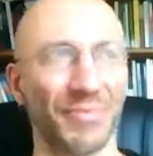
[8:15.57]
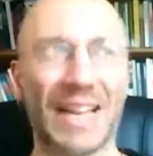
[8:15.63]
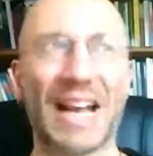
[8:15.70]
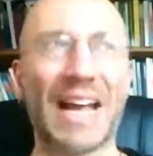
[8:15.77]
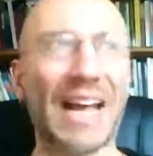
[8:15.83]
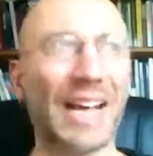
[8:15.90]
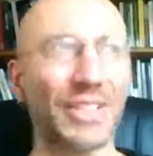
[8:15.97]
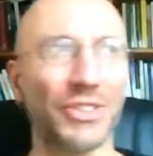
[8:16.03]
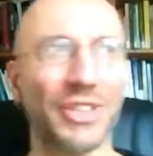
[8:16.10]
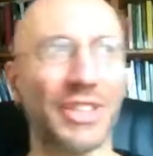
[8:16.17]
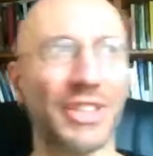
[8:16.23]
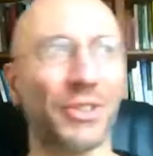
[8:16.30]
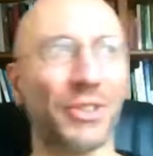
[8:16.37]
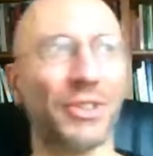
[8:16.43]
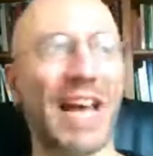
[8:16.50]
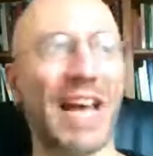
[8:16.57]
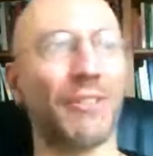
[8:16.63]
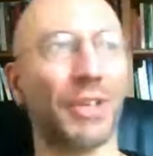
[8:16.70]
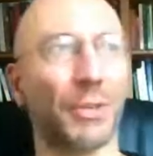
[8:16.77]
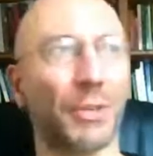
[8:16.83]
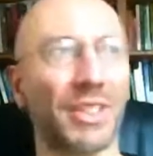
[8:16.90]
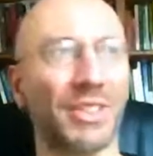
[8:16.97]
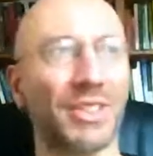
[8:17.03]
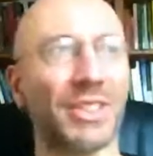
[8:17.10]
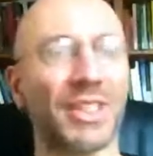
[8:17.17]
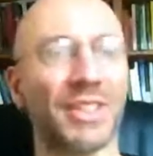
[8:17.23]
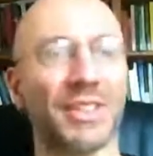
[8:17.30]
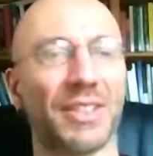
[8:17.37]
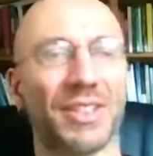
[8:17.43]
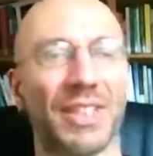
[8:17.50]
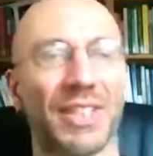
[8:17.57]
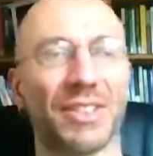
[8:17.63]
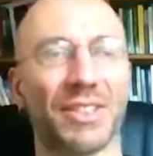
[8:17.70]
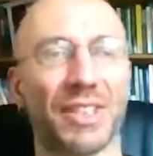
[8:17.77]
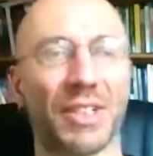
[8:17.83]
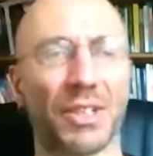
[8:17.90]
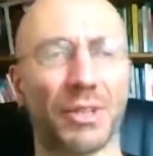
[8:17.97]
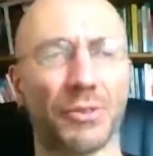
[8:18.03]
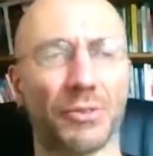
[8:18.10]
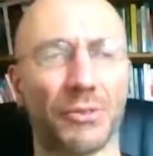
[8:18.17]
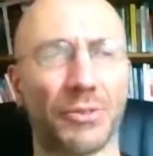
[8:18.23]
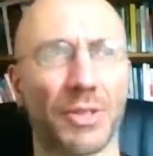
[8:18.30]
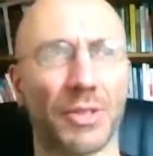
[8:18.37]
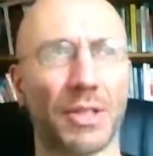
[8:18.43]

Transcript: I actually don't have a question in the sense of